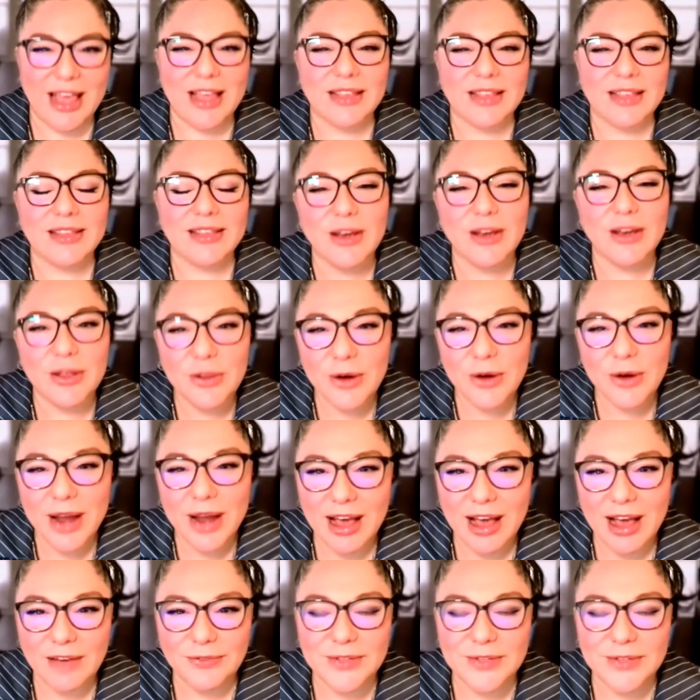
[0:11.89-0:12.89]
The other
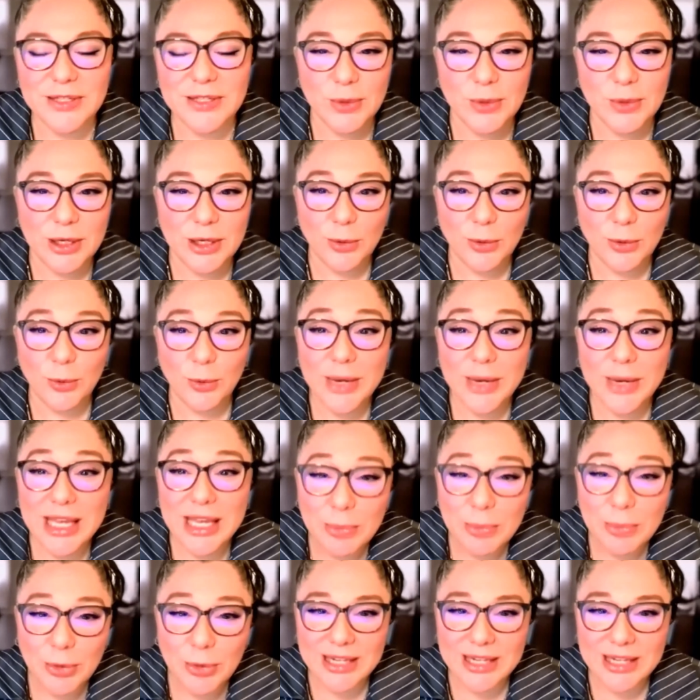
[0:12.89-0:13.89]
half is what
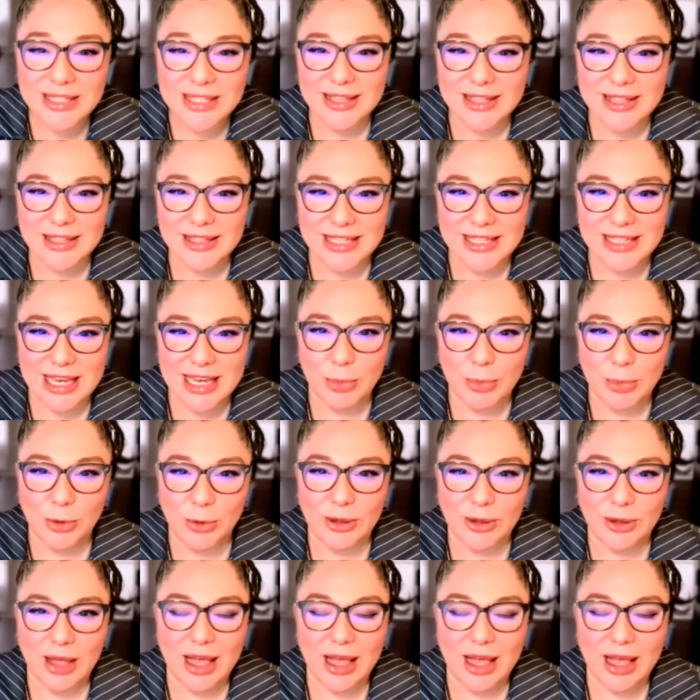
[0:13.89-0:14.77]
we bring to the table